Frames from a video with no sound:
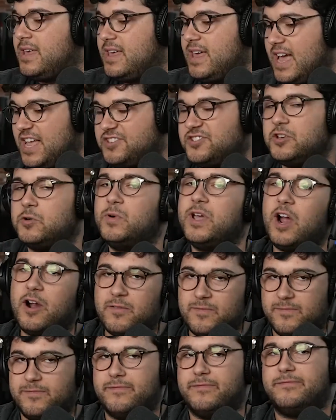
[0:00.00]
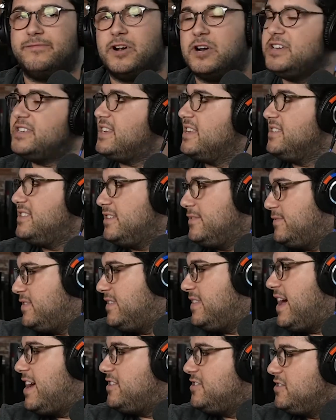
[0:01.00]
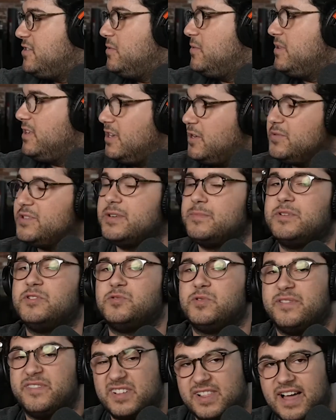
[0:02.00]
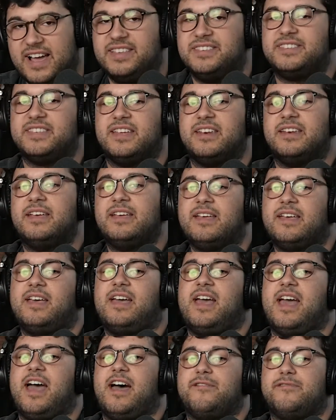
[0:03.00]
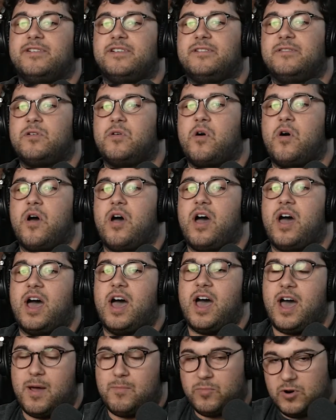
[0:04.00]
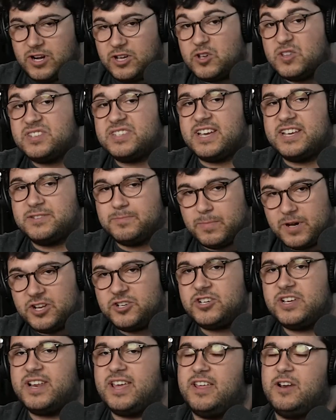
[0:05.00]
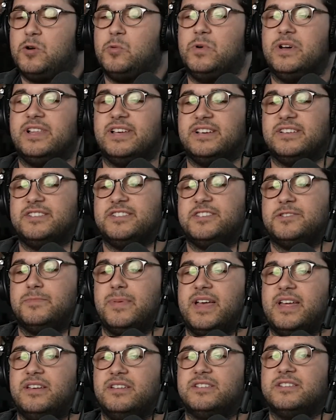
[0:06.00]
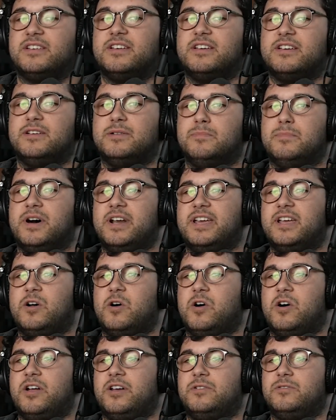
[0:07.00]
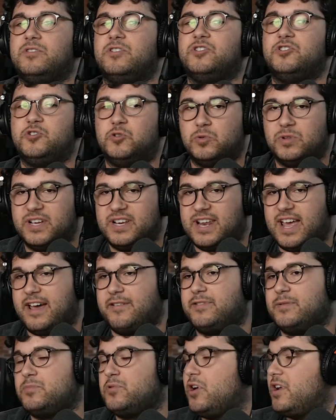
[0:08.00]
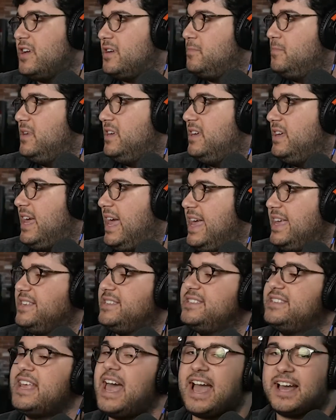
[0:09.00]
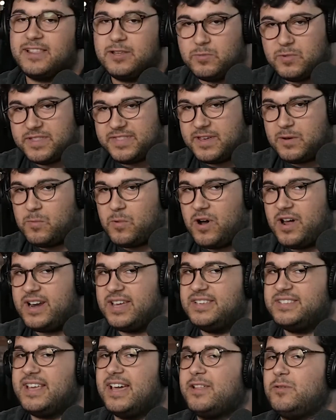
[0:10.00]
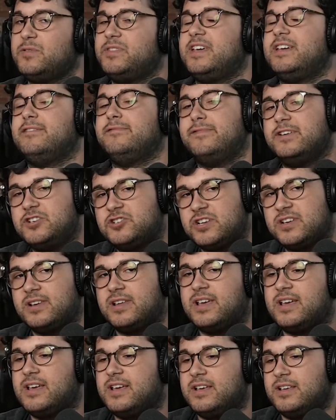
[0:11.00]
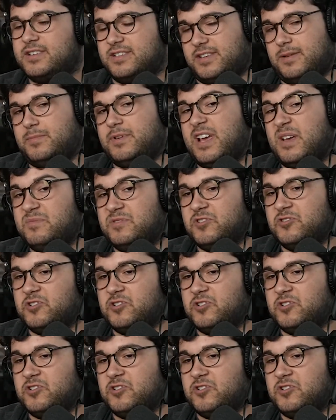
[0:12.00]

And so we are very sensitive to that too. Sometimes we have clients that have a pretty good sized budget and are willing to spend money on tooling to have the product be exactly what they want, exactly what they envision. Sometimes